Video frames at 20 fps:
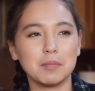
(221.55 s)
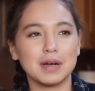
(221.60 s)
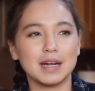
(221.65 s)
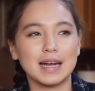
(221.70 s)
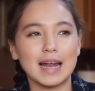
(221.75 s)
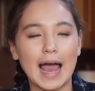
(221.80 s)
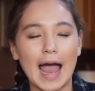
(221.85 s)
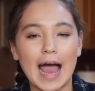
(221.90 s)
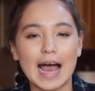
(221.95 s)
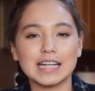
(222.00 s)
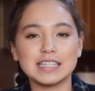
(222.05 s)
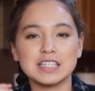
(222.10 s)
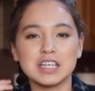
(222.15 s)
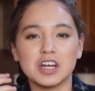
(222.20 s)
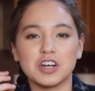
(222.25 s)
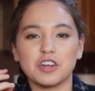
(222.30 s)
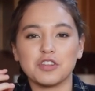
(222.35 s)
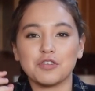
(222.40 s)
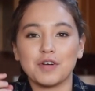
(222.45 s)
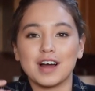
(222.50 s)
but it adds
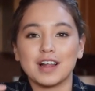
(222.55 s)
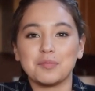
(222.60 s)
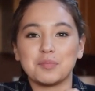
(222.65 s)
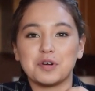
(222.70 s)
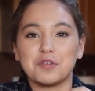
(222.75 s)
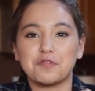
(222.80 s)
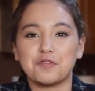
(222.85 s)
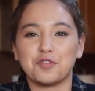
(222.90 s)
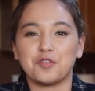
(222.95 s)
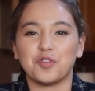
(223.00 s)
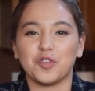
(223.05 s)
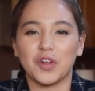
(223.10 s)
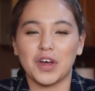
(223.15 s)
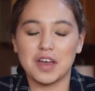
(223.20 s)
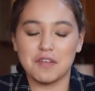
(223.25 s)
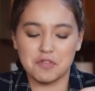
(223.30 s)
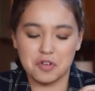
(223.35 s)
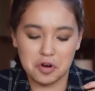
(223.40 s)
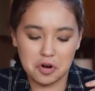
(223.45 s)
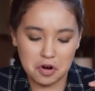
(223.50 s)
another element of
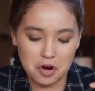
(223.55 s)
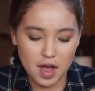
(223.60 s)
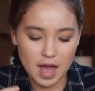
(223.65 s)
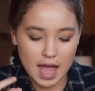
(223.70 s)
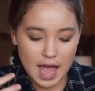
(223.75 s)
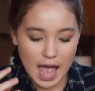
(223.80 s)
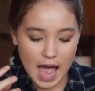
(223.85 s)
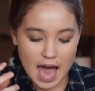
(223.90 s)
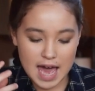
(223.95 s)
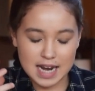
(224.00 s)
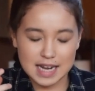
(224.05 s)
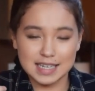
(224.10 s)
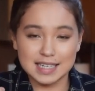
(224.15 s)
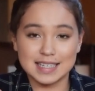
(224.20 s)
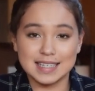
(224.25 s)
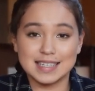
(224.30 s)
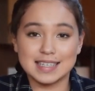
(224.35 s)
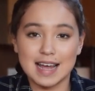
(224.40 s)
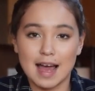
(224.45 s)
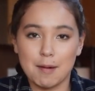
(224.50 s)
flavor and a
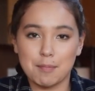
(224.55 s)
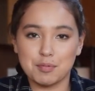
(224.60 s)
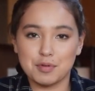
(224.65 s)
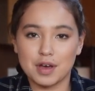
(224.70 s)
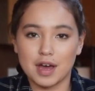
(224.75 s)
depth,